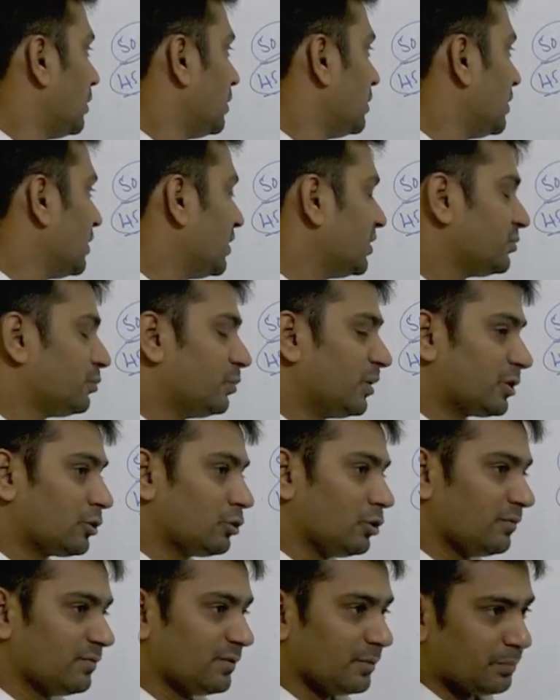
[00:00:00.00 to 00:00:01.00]

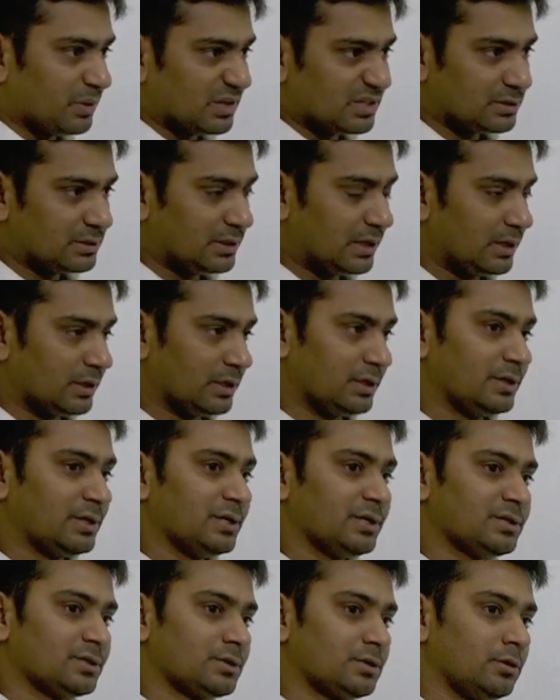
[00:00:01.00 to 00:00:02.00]
Irrespective of the personality
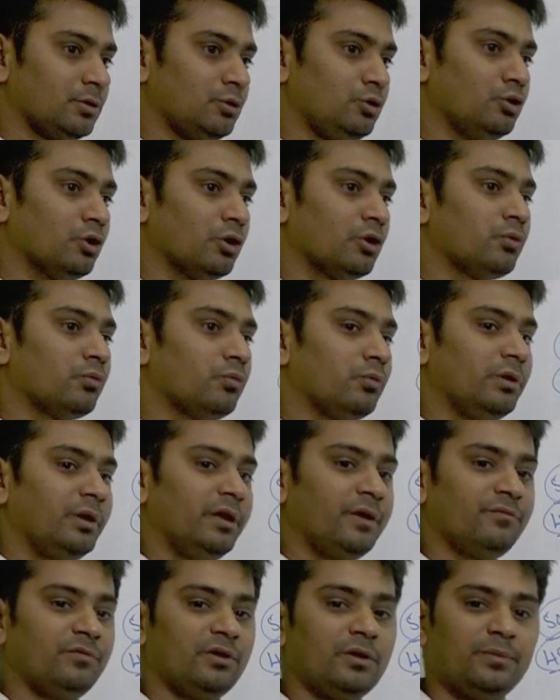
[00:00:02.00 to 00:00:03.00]
test, your
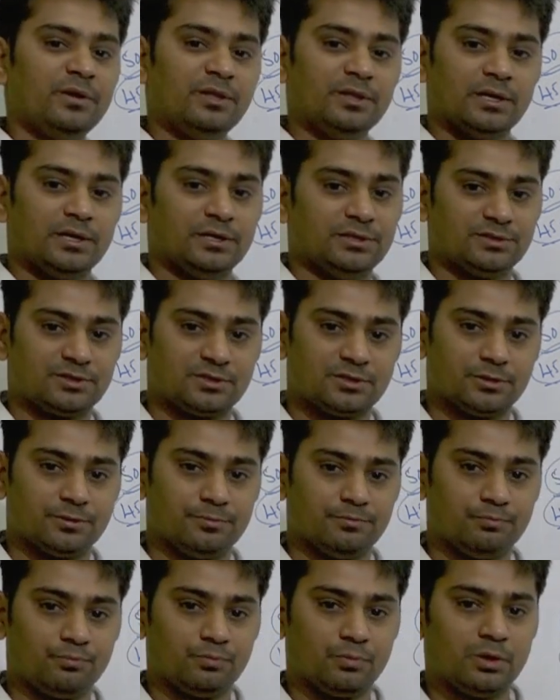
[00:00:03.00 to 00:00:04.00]
name will be in the list.
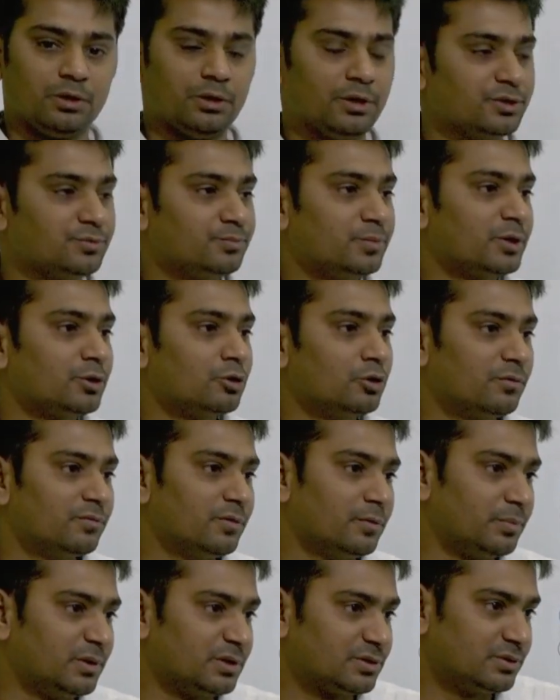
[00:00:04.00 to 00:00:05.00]
Irrespective of
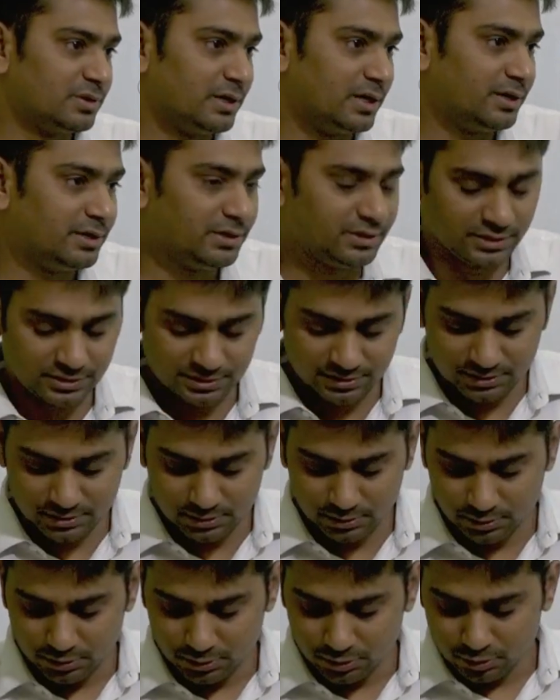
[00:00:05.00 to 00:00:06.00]
the personality test.
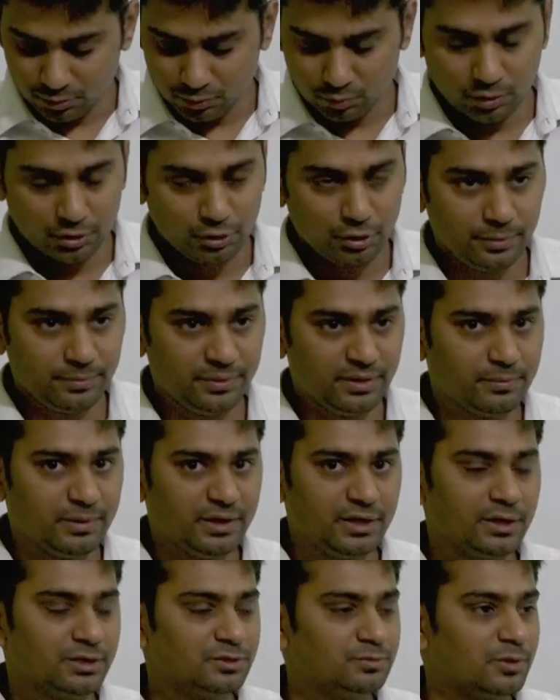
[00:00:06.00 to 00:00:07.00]
What do I mean by
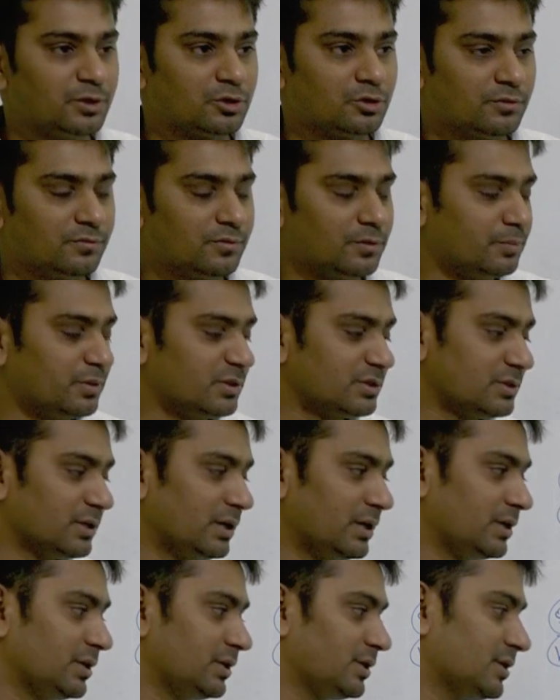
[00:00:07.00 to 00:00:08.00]
irrespective of the
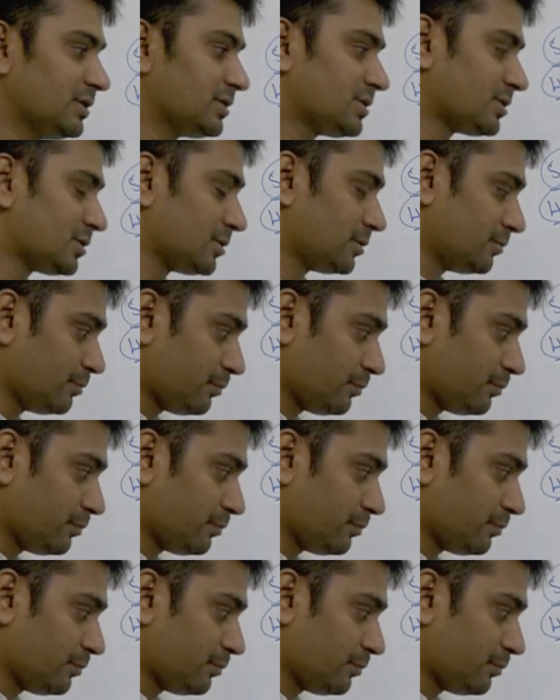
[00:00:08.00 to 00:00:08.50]
personality test?